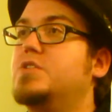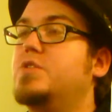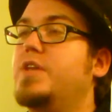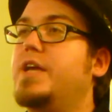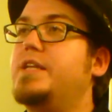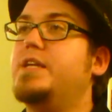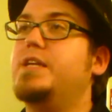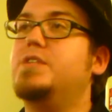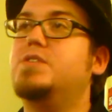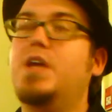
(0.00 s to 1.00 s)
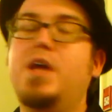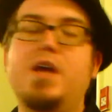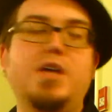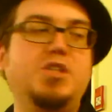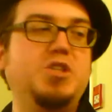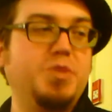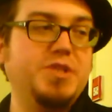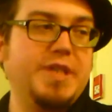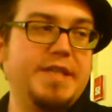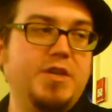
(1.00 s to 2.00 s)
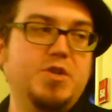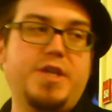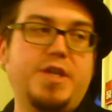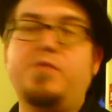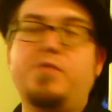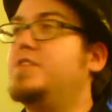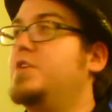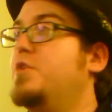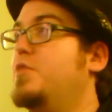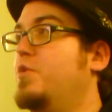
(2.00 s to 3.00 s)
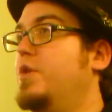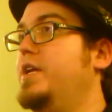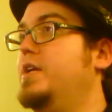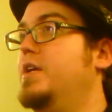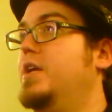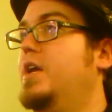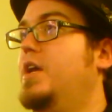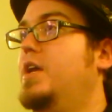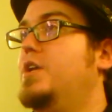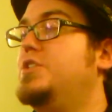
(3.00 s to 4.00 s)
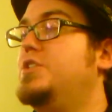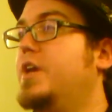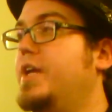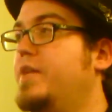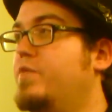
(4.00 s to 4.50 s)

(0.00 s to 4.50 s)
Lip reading: So the idea is she's presenting herself as an authority. She's got